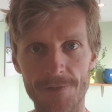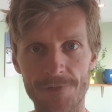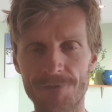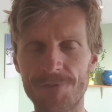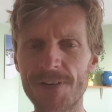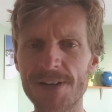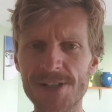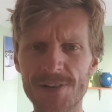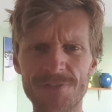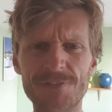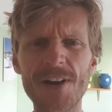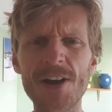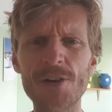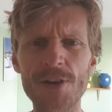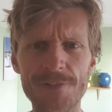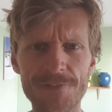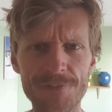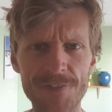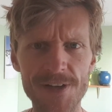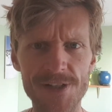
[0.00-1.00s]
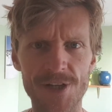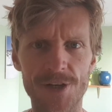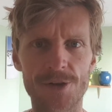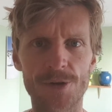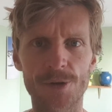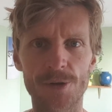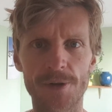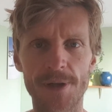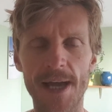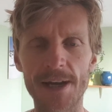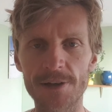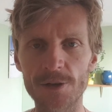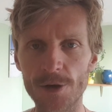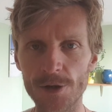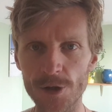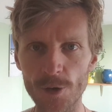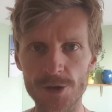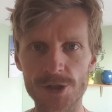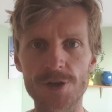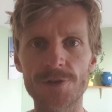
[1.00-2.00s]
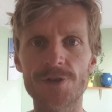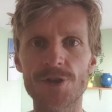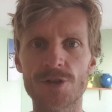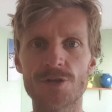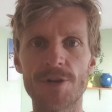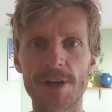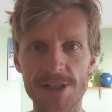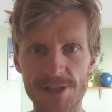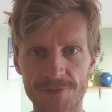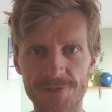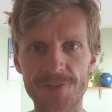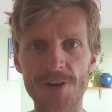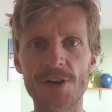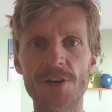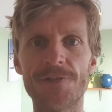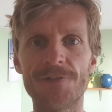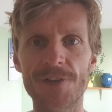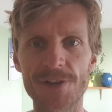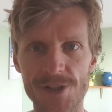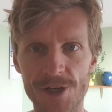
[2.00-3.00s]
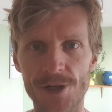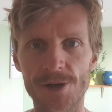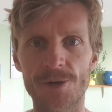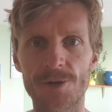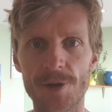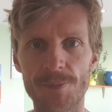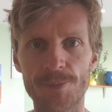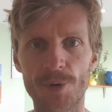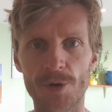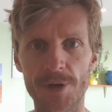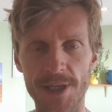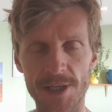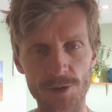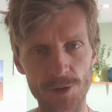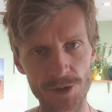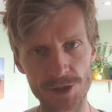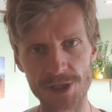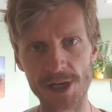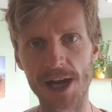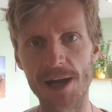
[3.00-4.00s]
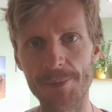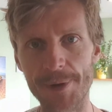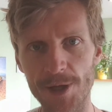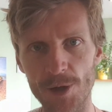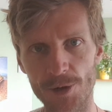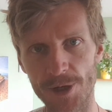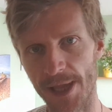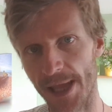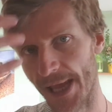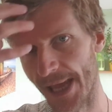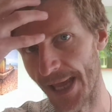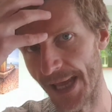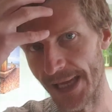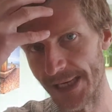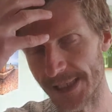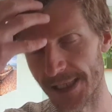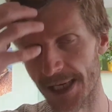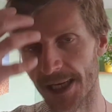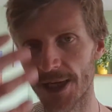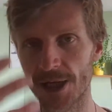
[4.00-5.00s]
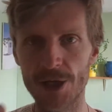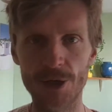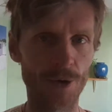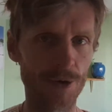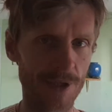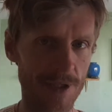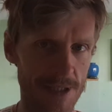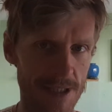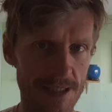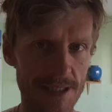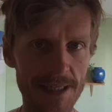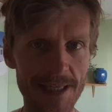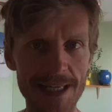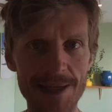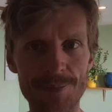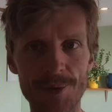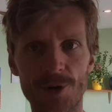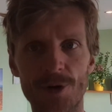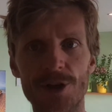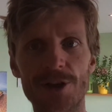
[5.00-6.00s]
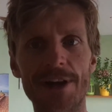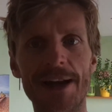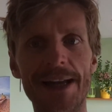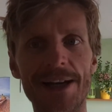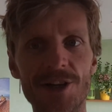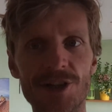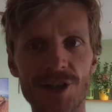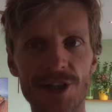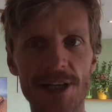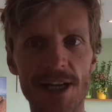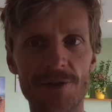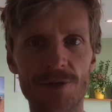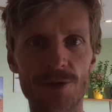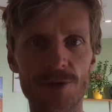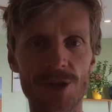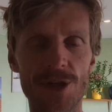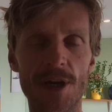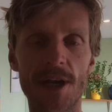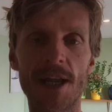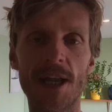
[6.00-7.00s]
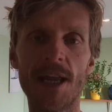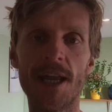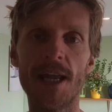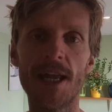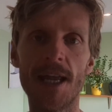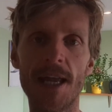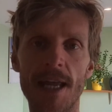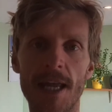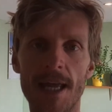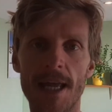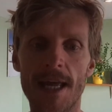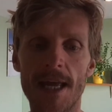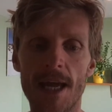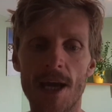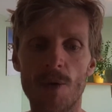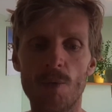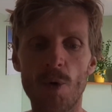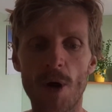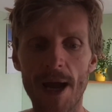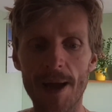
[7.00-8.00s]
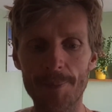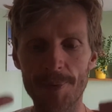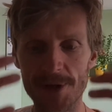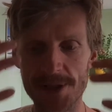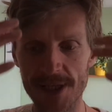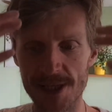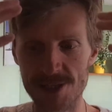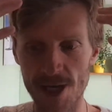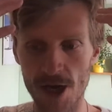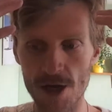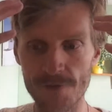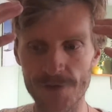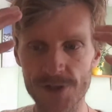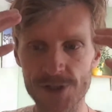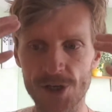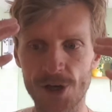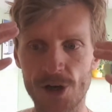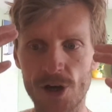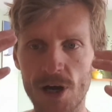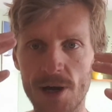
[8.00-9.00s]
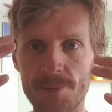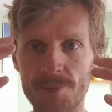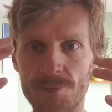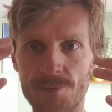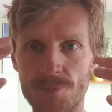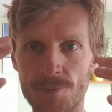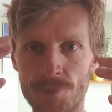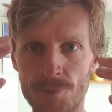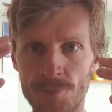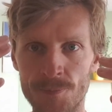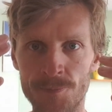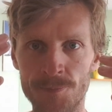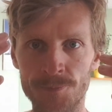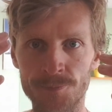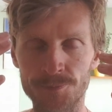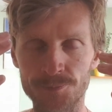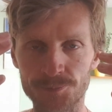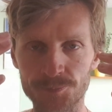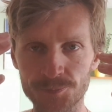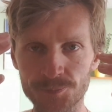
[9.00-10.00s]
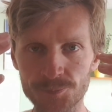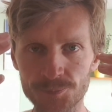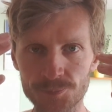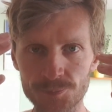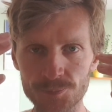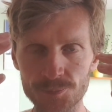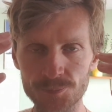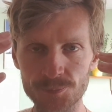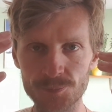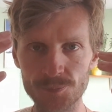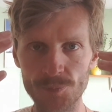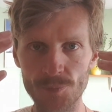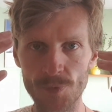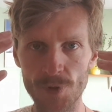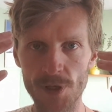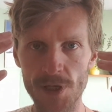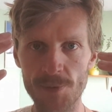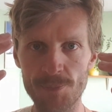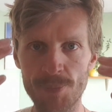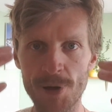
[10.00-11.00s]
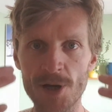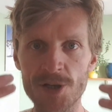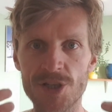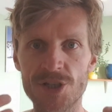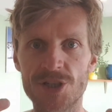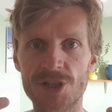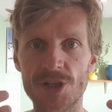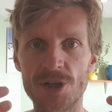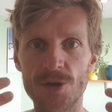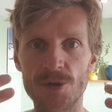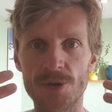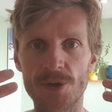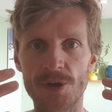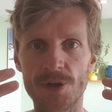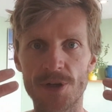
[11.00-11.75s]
very physical, lots of stress, very physical on the body, on your tummy, on your head, on your sleep, on your energy levels. What happens is over time, it pushes you